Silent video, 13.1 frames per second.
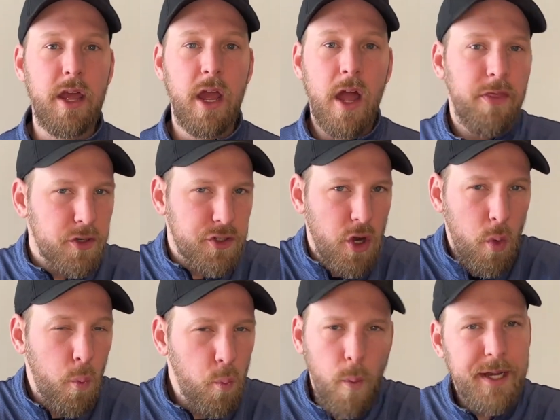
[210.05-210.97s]
there's no
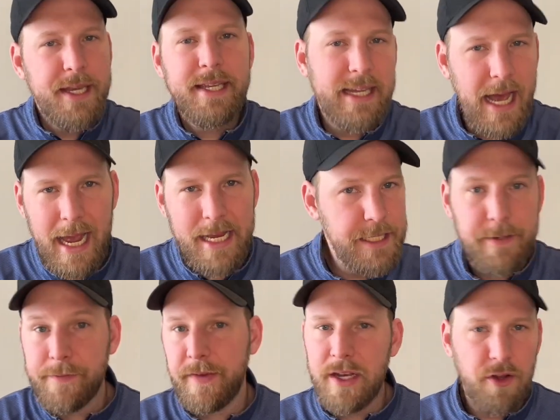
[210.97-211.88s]
one size
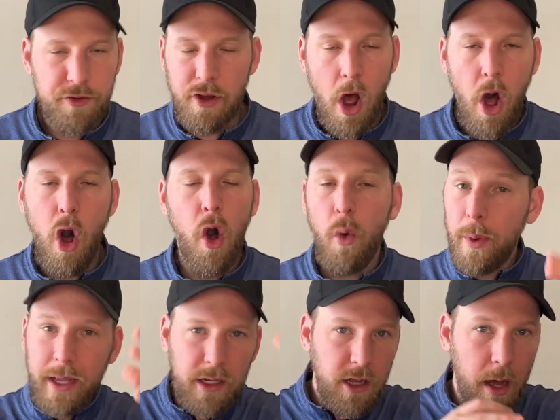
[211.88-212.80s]
fits all when
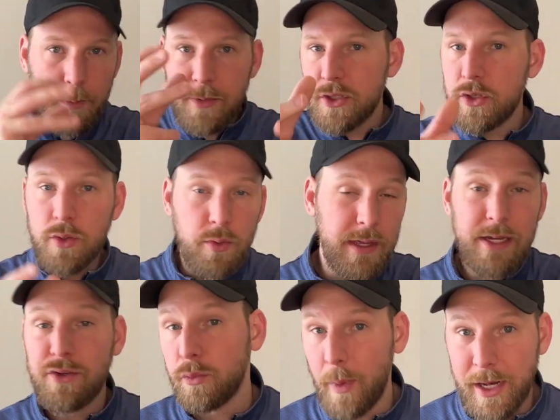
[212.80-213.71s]
it comes to
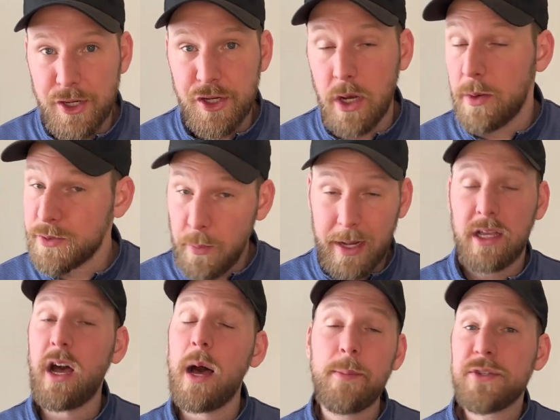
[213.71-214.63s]
these ratios, when it
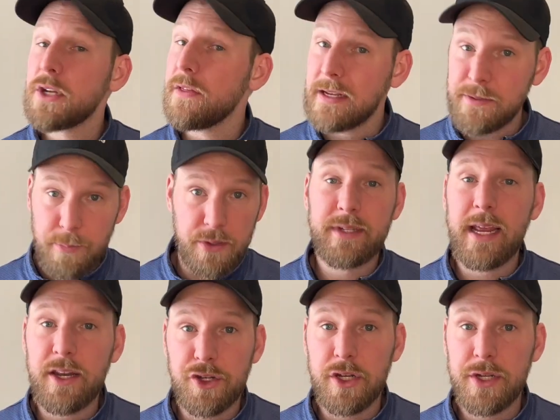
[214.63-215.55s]
comes to these
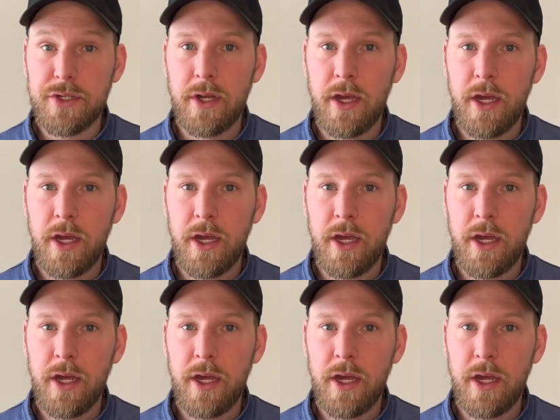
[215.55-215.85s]
percentages.